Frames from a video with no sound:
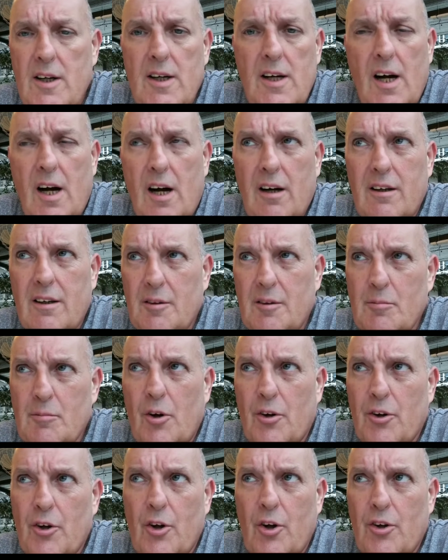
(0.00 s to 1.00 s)
on a
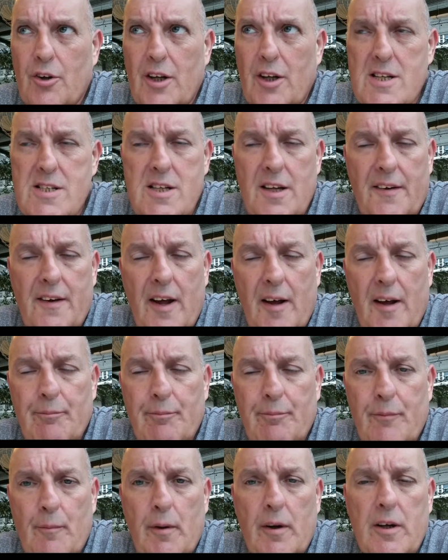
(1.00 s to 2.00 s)
lot less than that, but
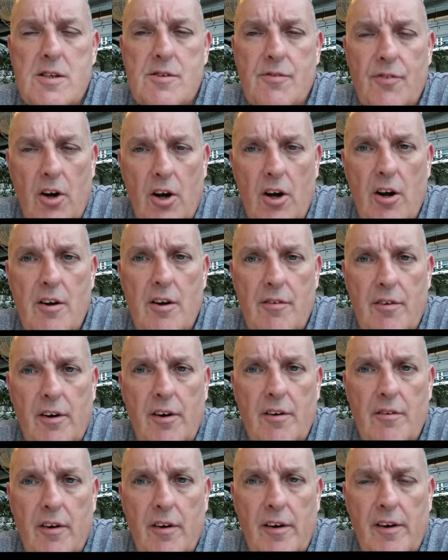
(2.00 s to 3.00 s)
it's very, very,
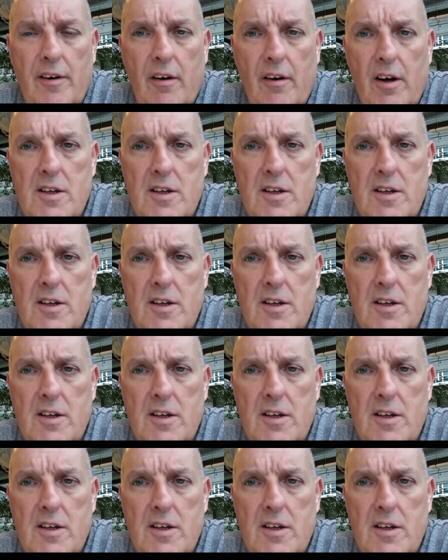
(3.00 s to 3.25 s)
very nice.